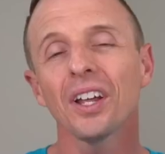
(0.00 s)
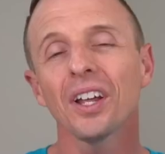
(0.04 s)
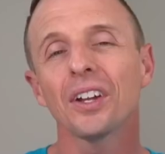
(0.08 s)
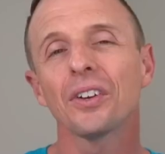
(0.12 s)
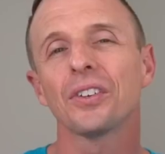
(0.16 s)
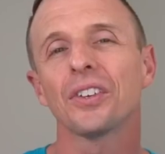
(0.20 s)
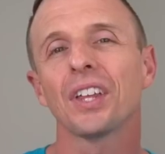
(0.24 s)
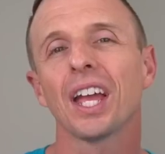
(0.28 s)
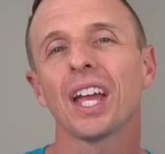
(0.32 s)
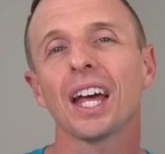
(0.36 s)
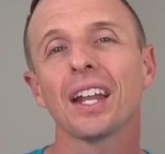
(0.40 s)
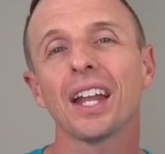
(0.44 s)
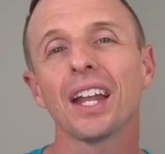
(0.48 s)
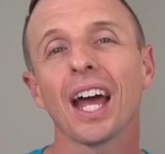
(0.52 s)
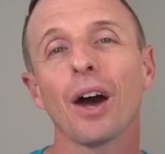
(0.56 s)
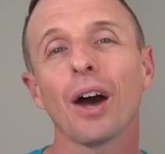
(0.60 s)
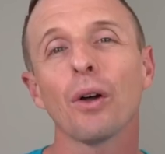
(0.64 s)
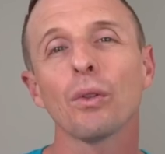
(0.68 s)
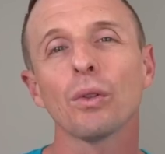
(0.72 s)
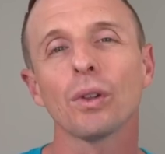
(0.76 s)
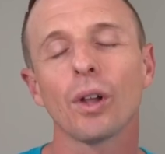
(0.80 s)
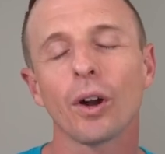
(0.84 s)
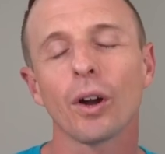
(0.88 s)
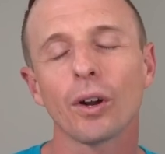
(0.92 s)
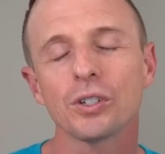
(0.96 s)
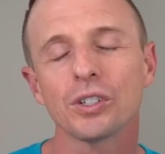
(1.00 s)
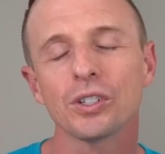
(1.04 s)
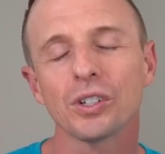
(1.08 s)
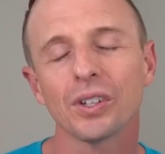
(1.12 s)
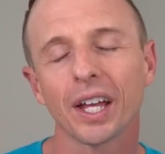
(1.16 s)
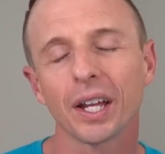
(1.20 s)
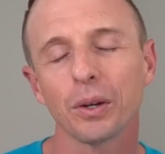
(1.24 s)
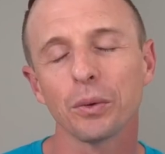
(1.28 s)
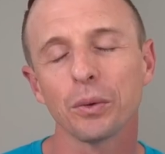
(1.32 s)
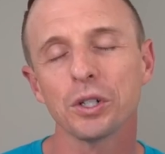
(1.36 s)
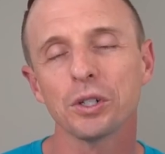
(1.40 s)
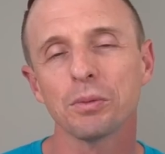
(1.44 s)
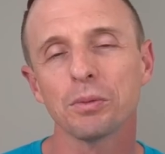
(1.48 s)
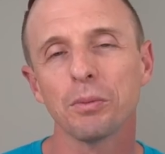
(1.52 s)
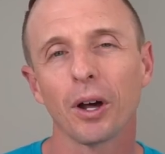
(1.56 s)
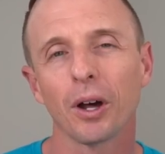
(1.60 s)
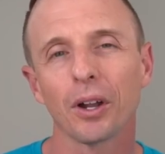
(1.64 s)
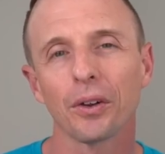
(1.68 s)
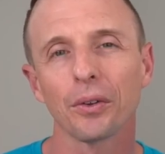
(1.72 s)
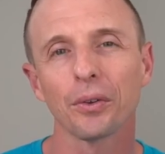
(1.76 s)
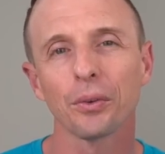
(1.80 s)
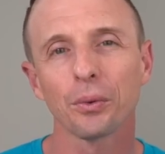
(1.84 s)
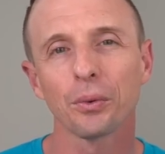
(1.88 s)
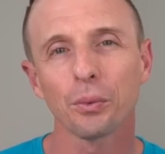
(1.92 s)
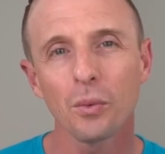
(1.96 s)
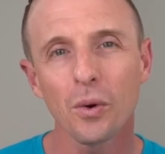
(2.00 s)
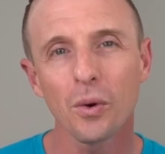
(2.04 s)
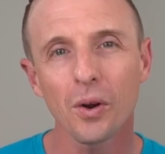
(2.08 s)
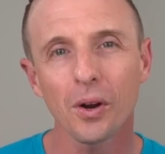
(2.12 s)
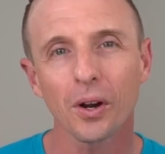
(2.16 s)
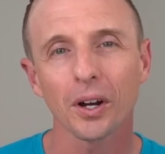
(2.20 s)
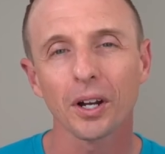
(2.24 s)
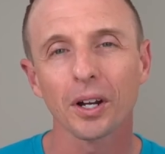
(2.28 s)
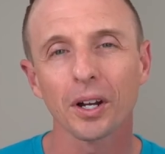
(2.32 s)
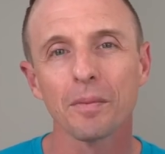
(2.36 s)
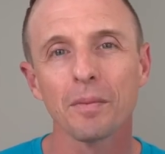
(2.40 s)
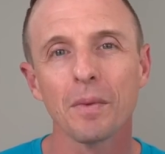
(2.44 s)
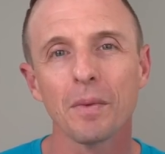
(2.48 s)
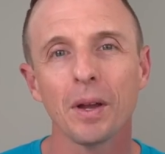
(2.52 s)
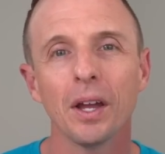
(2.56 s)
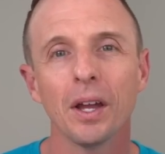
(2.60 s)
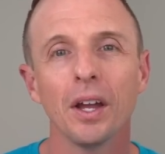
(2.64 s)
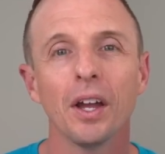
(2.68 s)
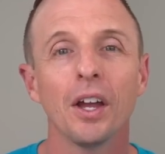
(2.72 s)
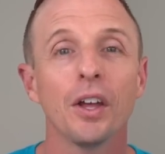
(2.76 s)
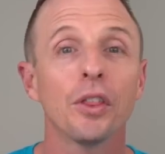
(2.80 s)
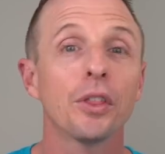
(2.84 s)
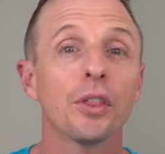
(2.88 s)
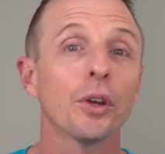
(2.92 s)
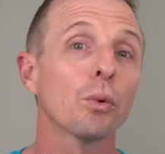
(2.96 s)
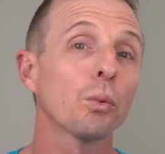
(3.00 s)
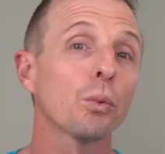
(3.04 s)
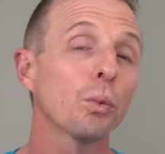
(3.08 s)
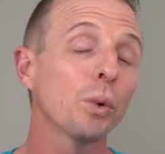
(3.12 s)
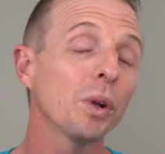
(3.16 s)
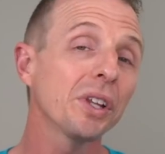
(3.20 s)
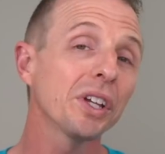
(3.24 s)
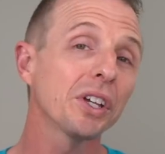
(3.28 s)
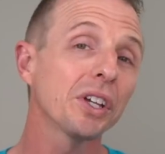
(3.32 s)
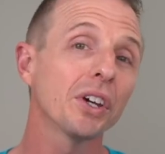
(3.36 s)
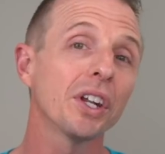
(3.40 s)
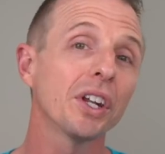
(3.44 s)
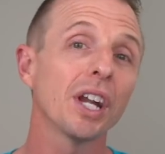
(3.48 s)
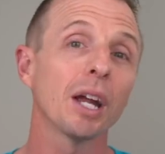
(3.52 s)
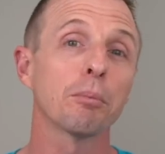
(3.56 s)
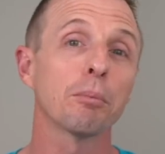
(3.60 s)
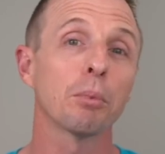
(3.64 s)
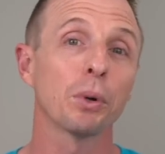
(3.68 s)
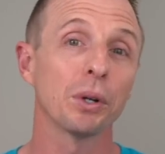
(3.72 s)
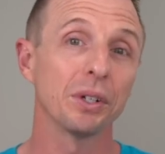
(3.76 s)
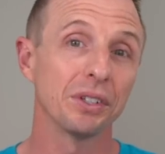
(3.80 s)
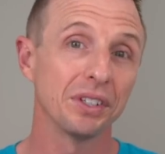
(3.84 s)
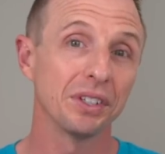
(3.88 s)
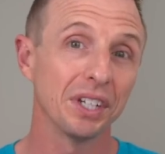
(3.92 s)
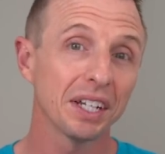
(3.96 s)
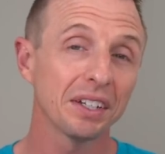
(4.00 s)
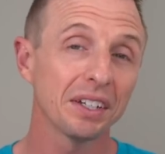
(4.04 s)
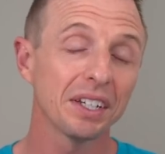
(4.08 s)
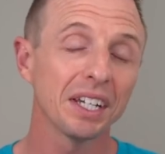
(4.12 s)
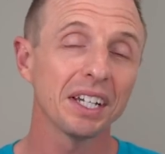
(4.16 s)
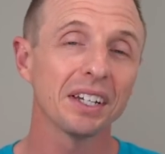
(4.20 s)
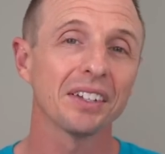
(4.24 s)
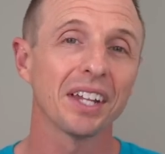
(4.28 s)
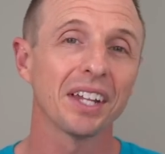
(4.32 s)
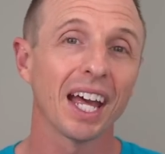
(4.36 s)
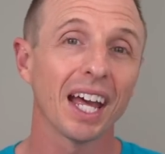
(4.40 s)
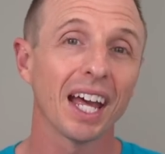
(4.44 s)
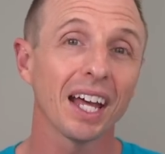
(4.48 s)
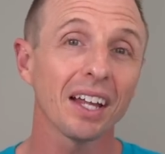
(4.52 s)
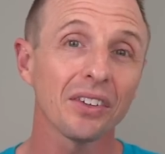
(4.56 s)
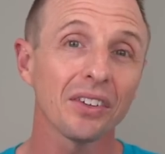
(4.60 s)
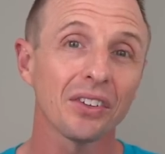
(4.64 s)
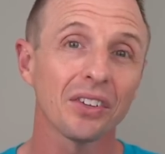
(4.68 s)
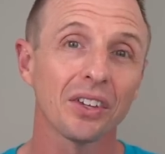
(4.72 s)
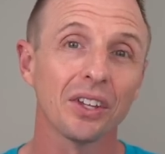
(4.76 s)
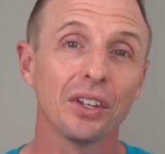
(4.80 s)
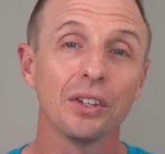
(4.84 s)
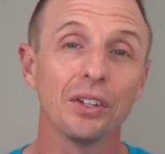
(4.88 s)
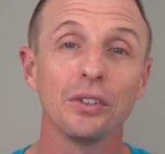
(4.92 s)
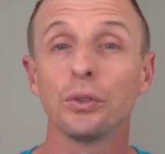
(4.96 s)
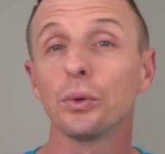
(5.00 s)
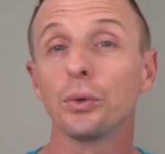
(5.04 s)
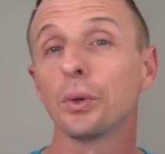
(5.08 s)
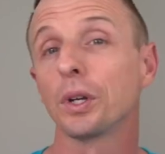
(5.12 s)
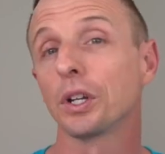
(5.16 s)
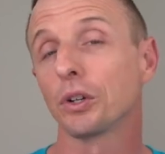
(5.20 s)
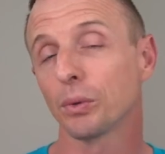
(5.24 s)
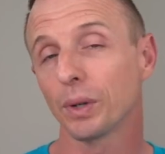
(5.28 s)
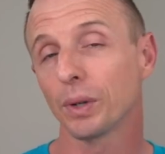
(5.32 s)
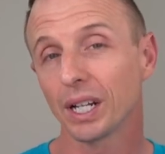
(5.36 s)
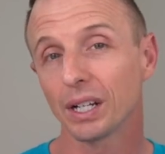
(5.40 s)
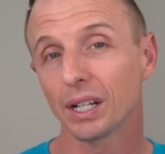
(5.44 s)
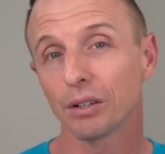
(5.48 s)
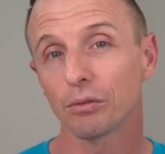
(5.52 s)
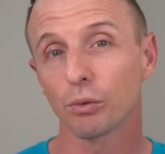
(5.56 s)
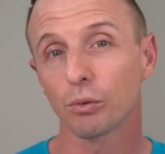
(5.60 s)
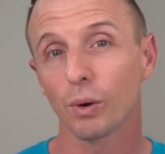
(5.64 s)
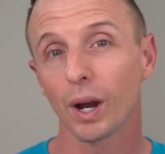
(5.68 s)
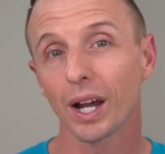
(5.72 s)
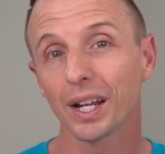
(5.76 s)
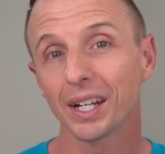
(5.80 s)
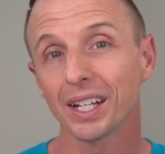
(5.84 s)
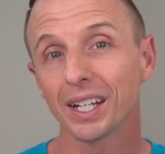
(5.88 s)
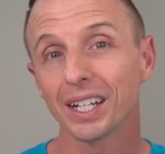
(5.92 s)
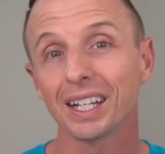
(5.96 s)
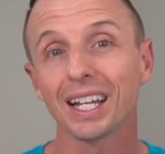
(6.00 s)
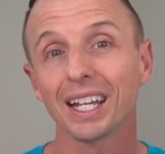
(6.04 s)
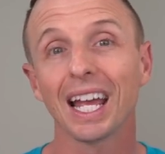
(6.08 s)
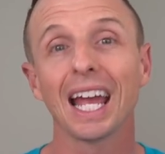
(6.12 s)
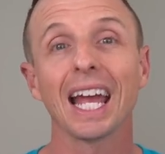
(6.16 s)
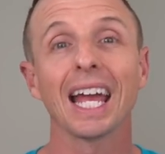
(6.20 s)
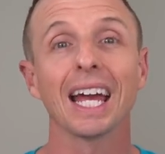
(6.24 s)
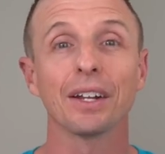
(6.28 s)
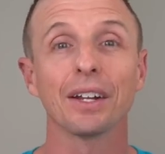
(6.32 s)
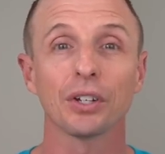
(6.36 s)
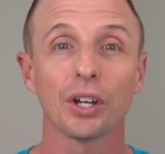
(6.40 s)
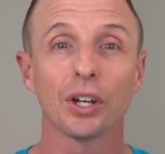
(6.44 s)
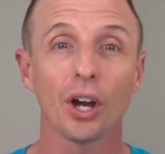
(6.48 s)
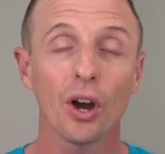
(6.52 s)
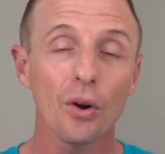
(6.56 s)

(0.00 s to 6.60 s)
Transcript: to understand how large language models work. They're really good at predicting text, doing creative writing and